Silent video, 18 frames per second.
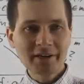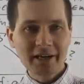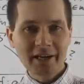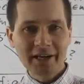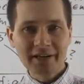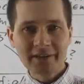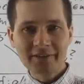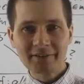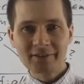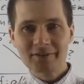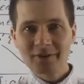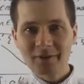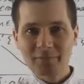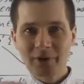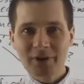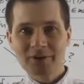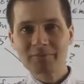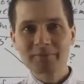and there's a
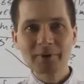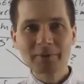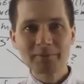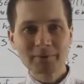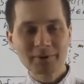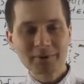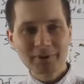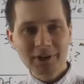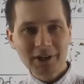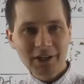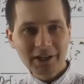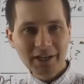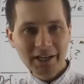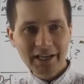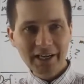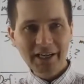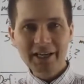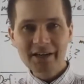bunch of people
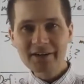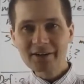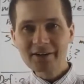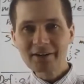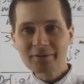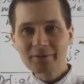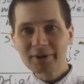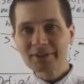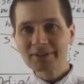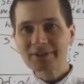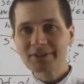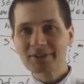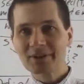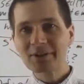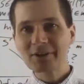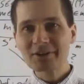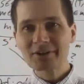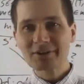here, which is good.